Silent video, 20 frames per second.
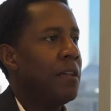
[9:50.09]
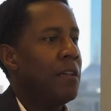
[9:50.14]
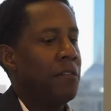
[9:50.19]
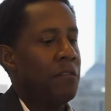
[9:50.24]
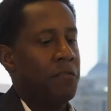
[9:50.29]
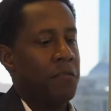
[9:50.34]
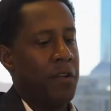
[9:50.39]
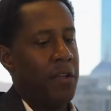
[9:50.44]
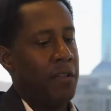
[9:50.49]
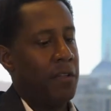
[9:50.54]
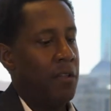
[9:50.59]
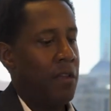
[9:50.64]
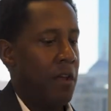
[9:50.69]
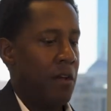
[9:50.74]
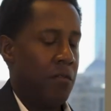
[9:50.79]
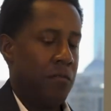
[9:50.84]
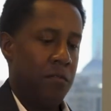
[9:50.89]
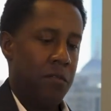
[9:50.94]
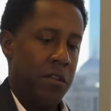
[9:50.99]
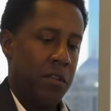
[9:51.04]
Free, you
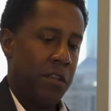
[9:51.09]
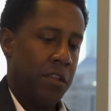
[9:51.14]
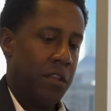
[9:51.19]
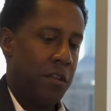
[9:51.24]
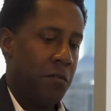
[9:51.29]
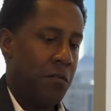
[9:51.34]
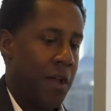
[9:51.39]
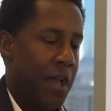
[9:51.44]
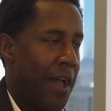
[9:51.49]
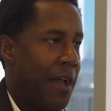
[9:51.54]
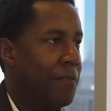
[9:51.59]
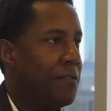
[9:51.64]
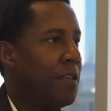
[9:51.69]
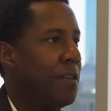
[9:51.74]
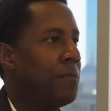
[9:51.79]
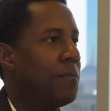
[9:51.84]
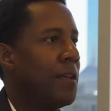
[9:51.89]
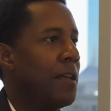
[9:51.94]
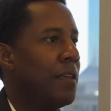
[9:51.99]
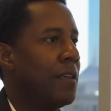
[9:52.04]
know, you have the
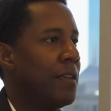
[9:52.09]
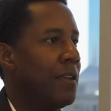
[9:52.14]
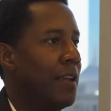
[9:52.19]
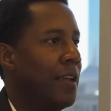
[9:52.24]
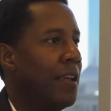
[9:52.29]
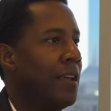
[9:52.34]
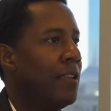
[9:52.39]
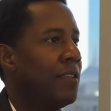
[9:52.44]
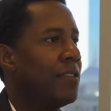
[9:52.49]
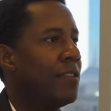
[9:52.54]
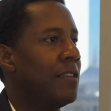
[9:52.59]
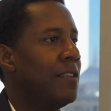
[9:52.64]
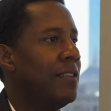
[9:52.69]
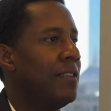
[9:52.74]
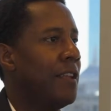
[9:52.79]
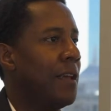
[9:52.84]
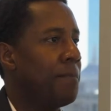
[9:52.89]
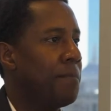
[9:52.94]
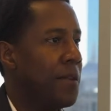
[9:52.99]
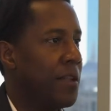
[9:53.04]
ability to
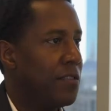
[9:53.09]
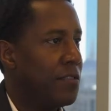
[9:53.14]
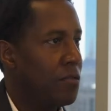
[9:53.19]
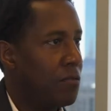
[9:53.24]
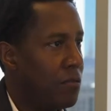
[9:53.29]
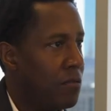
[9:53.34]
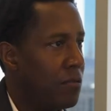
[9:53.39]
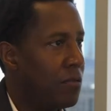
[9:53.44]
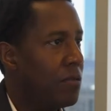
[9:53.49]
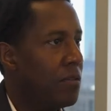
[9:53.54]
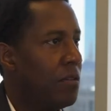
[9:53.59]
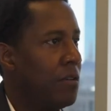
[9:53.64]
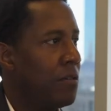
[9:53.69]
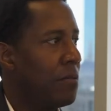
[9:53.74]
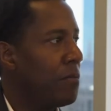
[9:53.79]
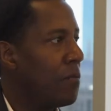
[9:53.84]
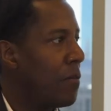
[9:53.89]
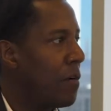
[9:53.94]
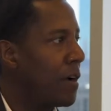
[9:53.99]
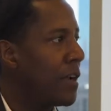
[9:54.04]
dip into your
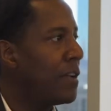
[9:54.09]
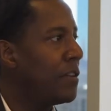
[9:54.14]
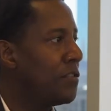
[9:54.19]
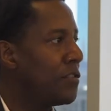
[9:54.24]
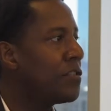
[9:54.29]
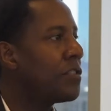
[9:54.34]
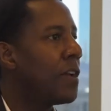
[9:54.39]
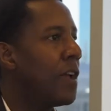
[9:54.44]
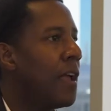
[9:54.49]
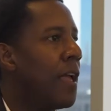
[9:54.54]
mortgage